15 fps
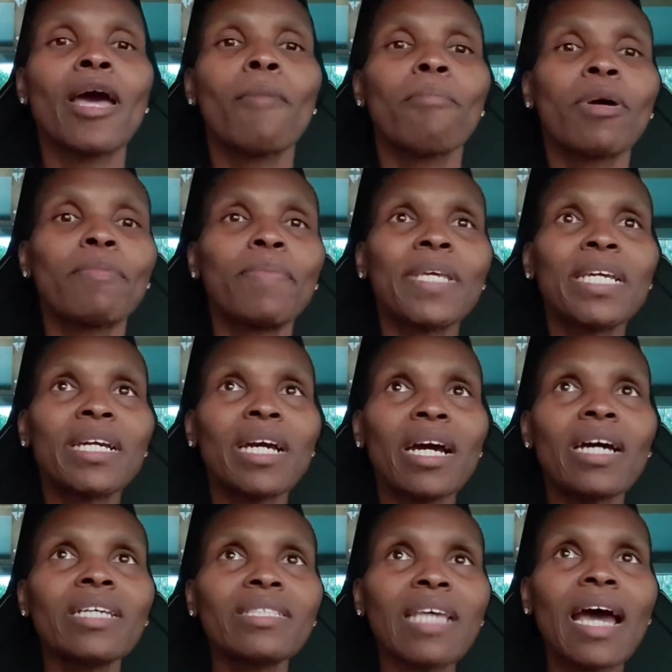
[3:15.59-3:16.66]
But
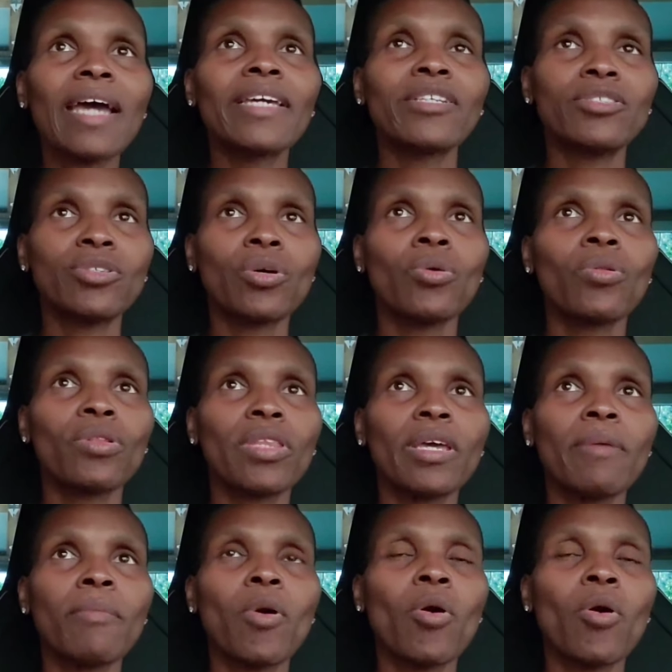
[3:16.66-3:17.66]
because I had told them,